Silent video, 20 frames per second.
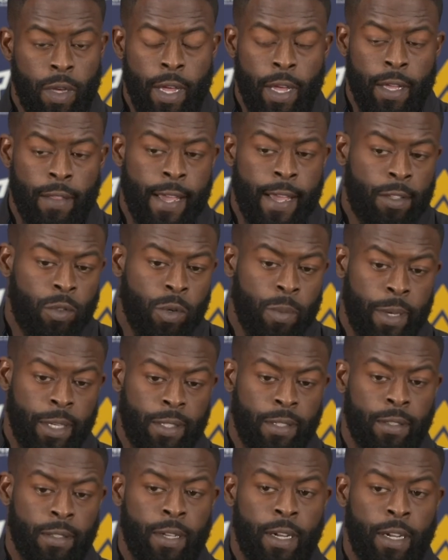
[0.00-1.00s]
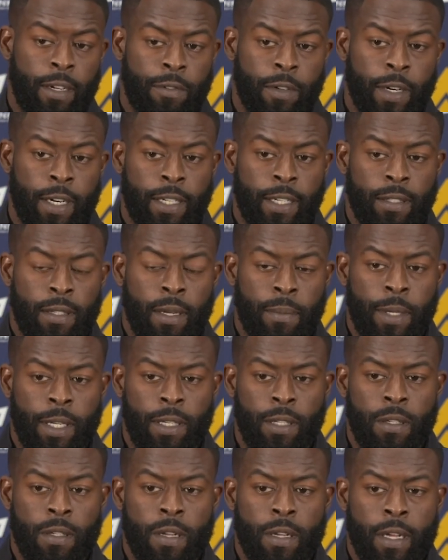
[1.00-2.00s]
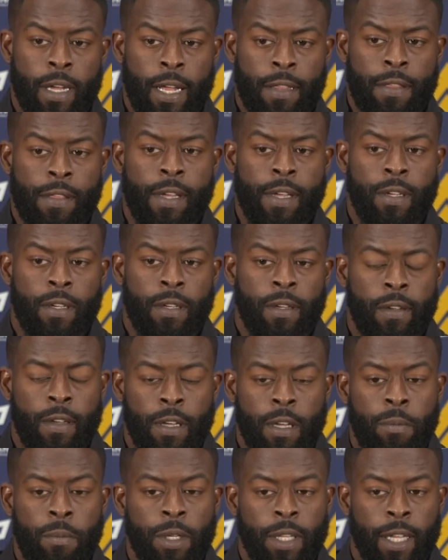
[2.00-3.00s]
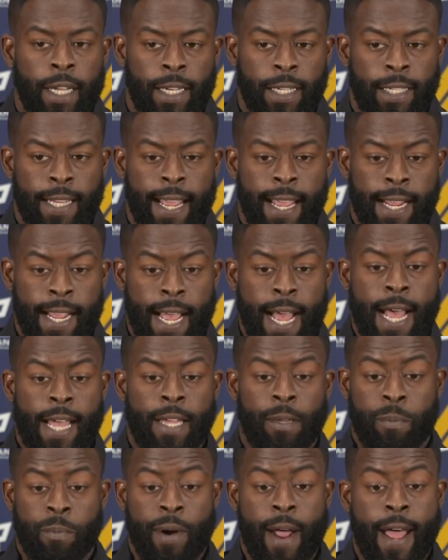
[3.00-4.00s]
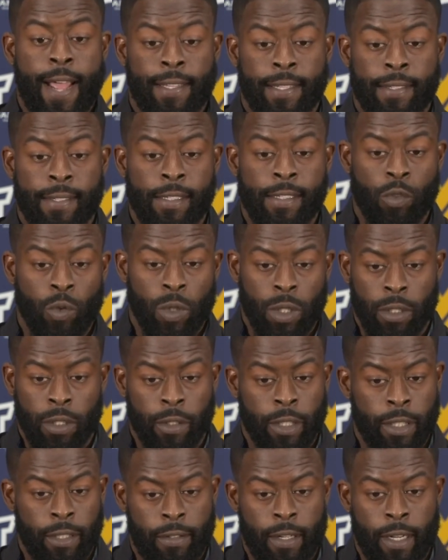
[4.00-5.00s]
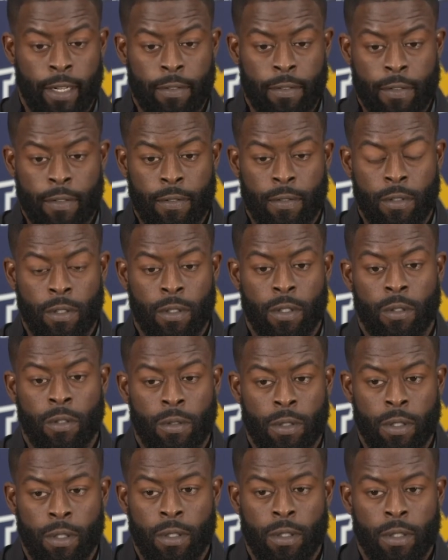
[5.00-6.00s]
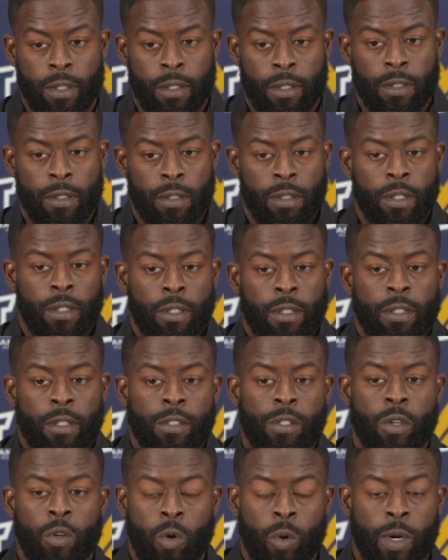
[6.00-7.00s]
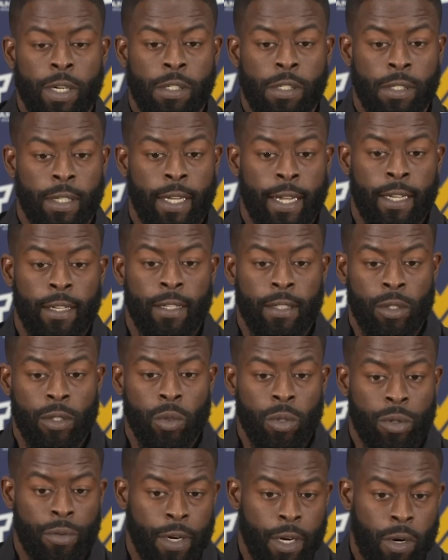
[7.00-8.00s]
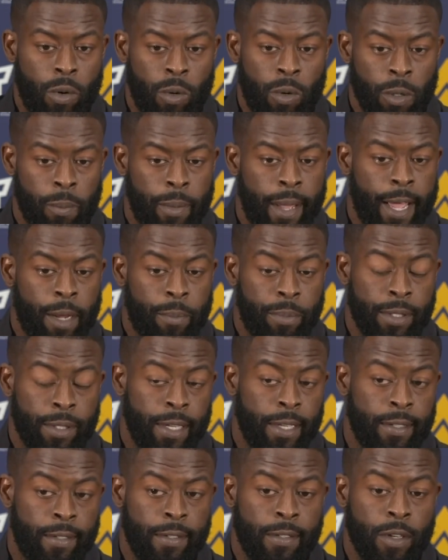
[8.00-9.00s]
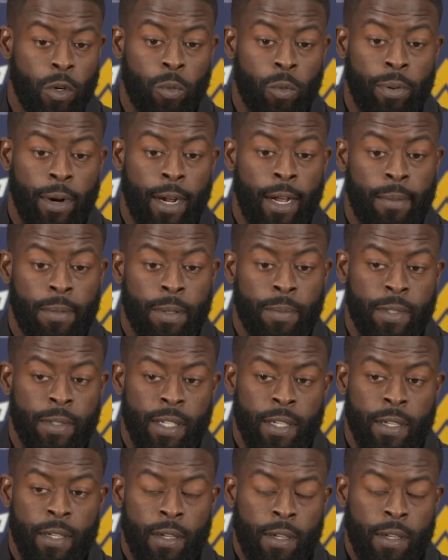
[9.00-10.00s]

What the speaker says: Yeah, that's what makes it tough, right? I mean, I think emulating that guy in practice is really, really tough. You know, there's no question that a dual-threat quarterback presents its own problems.